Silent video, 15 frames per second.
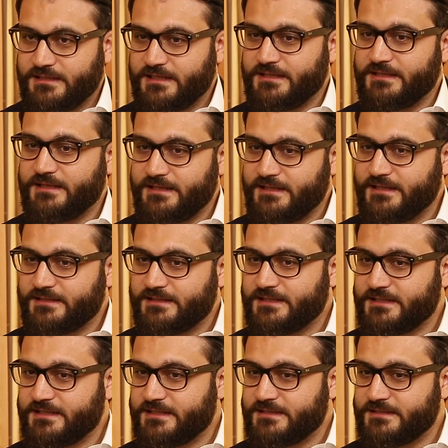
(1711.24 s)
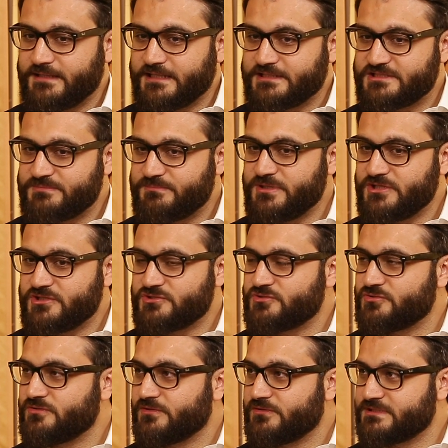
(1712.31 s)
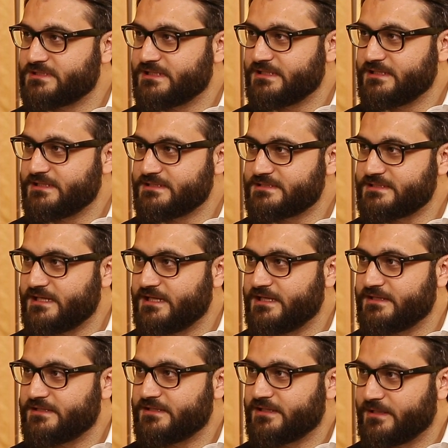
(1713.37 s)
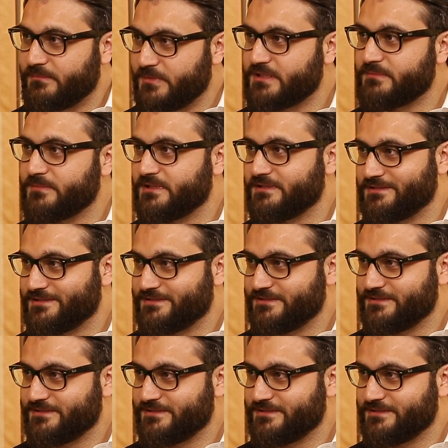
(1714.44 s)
I think that speaks to the resilience and the commitment